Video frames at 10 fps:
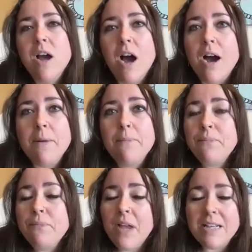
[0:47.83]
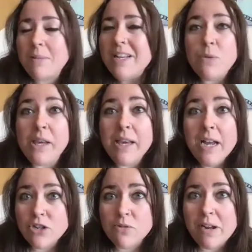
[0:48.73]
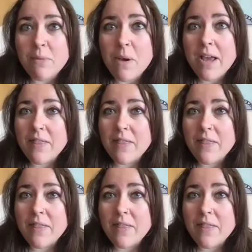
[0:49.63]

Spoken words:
as many as we can get to anyway,